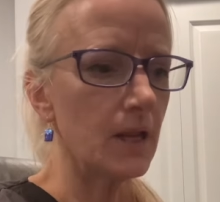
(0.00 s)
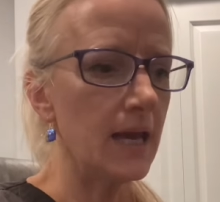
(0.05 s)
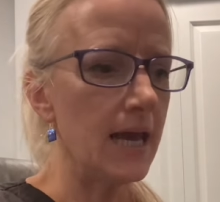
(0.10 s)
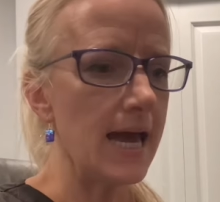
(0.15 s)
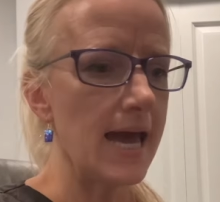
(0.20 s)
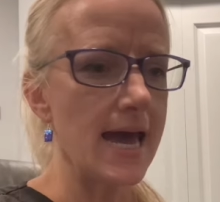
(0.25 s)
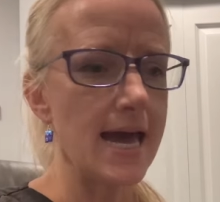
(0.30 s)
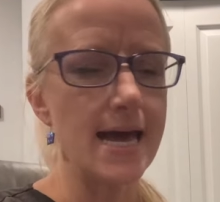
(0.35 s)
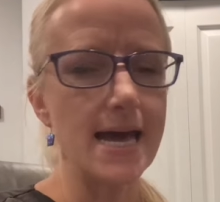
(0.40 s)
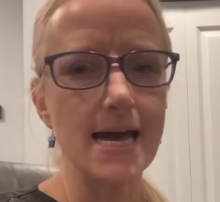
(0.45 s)

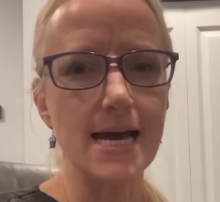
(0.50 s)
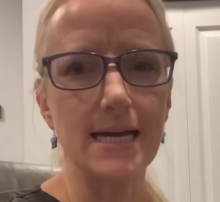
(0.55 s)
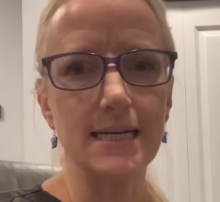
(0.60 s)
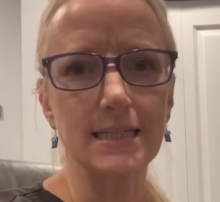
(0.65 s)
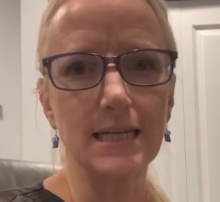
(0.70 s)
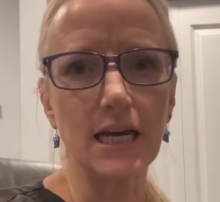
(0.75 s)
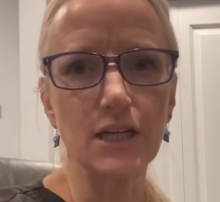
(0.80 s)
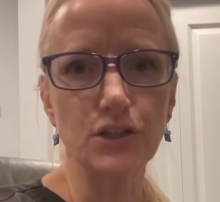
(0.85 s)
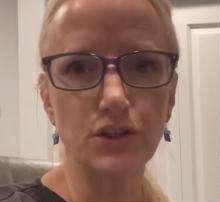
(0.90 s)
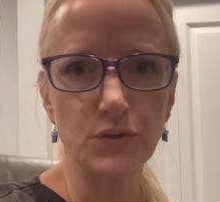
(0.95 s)
And
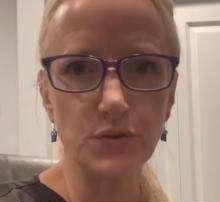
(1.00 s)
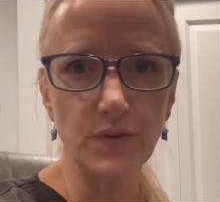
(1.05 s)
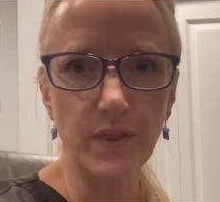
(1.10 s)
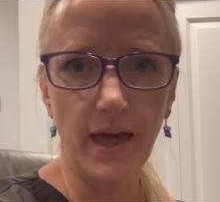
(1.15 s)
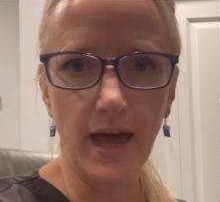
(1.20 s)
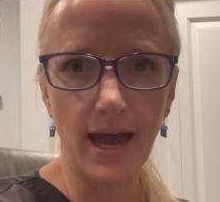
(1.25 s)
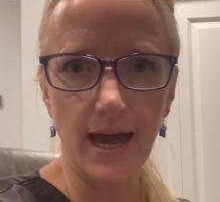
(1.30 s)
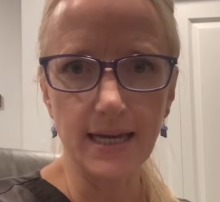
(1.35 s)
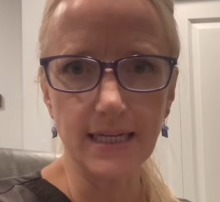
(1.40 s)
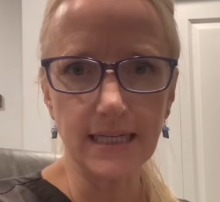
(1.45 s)
I do
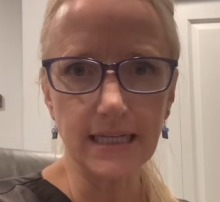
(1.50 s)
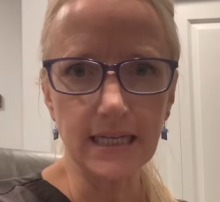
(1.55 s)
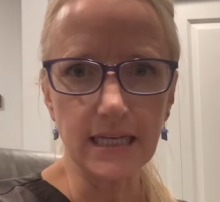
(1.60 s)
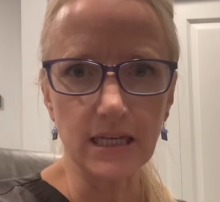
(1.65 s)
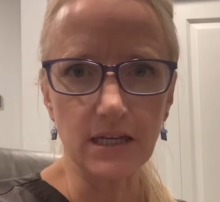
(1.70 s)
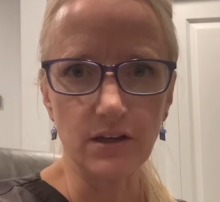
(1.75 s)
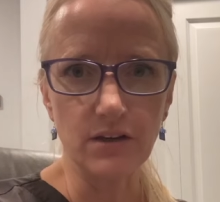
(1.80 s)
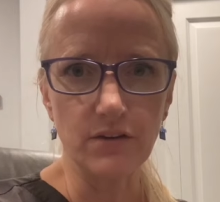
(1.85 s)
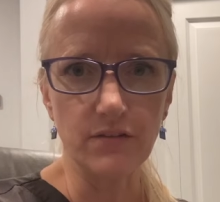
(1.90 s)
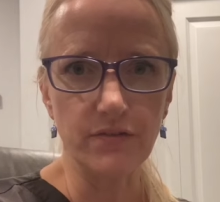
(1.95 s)
that
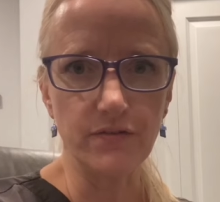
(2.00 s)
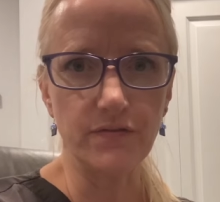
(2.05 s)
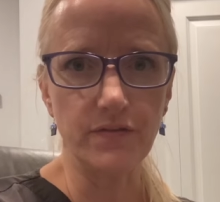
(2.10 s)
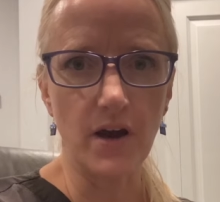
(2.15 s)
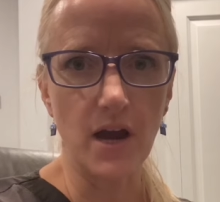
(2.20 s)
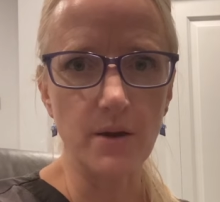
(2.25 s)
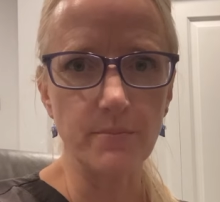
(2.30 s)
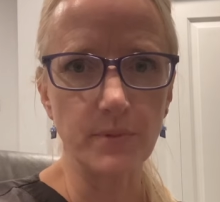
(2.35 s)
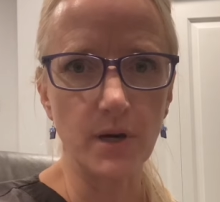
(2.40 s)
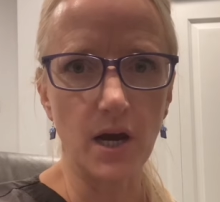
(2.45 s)
if
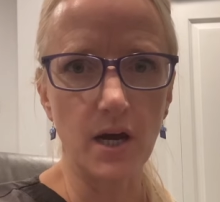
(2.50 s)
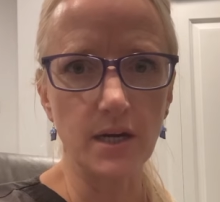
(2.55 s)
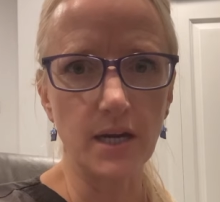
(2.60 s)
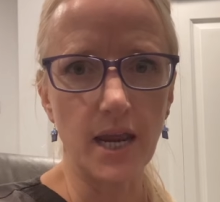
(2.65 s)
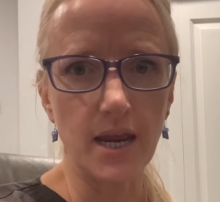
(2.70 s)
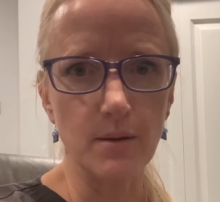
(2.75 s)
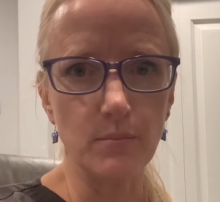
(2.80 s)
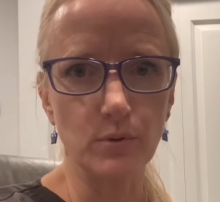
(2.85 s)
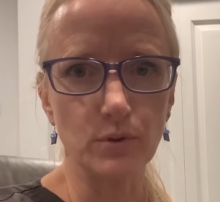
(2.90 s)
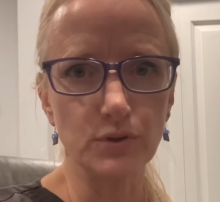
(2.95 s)
I'm not
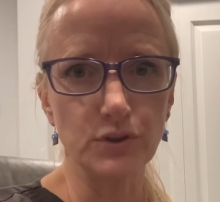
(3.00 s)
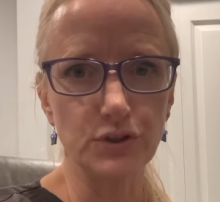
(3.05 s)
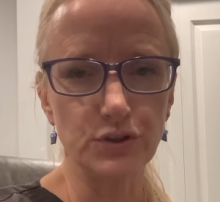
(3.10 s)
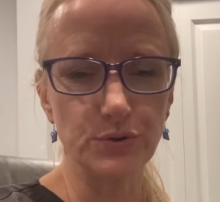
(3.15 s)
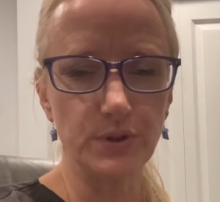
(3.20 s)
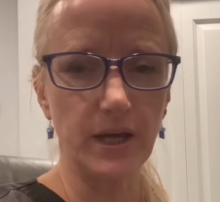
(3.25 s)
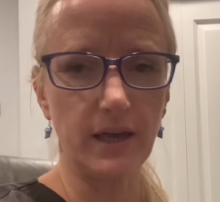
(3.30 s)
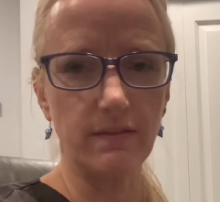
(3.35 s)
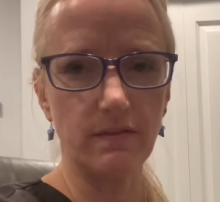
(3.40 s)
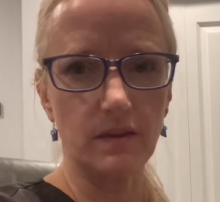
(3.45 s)
able to
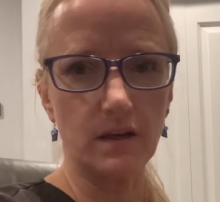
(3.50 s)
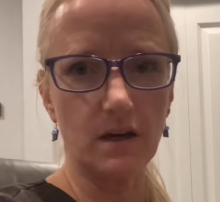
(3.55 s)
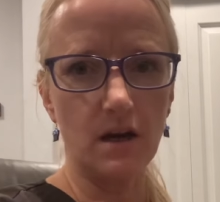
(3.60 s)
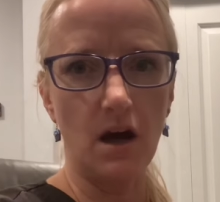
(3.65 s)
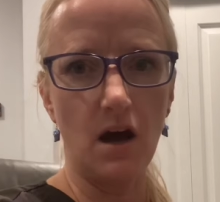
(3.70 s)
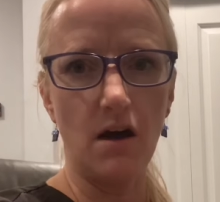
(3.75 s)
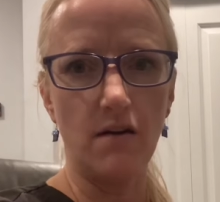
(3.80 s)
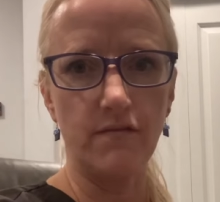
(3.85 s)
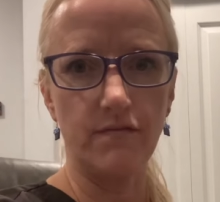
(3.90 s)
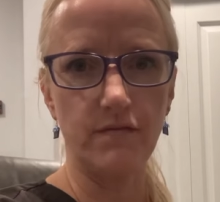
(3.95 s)
get the
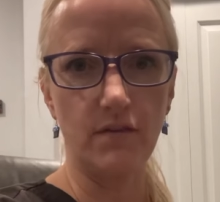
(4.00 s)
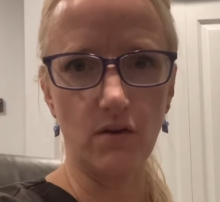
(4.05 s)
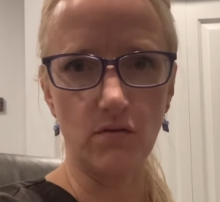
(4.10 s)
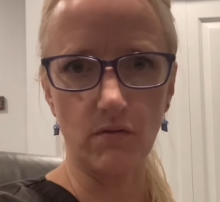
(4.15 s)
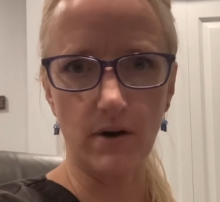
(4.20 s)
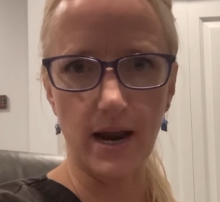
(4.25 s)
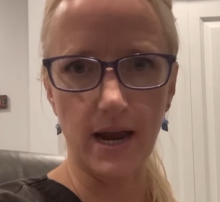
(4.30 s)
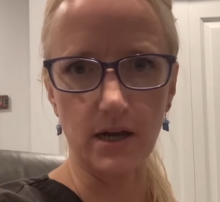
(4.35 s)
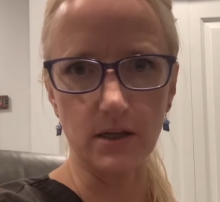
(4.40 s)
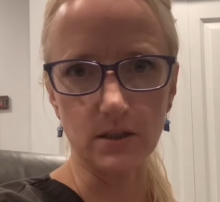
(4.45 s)
cuff
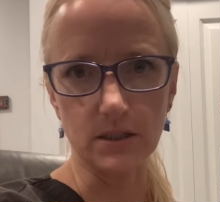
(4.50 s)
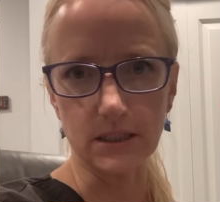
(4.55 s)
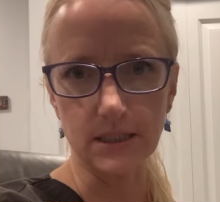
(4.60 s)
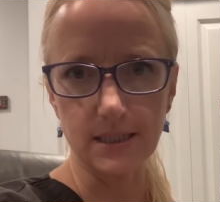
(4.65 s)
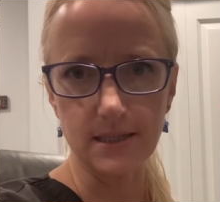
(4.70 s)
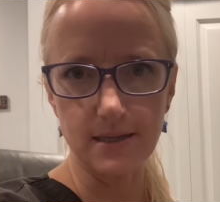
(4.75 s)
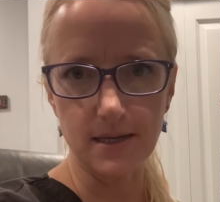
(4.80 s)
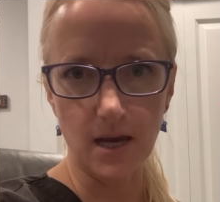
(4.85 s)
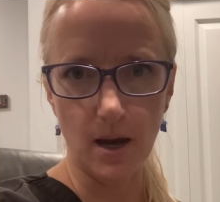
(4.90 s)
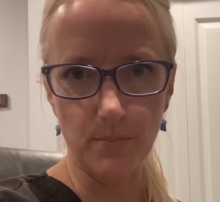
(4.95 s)
around
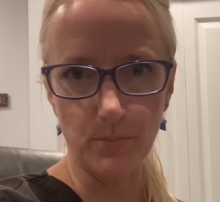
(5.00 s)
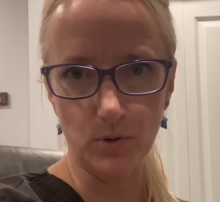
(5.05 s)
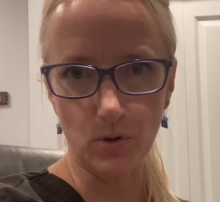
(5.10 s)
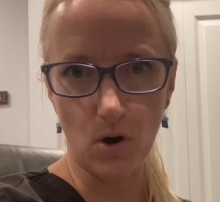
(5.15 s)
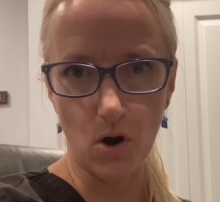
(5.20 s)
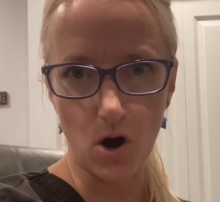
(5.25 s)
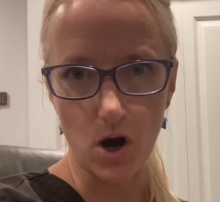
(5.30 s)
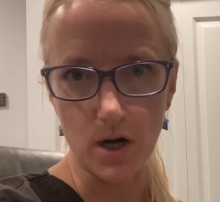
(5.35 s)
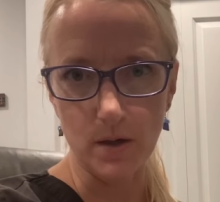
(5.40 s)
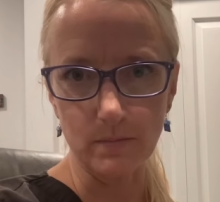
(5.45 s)
the upper
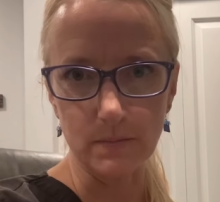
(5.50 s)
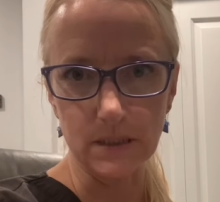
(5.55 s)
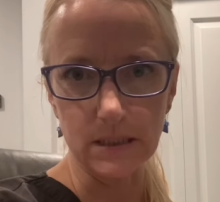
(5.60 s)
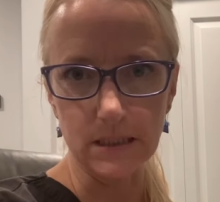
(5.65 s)
arms.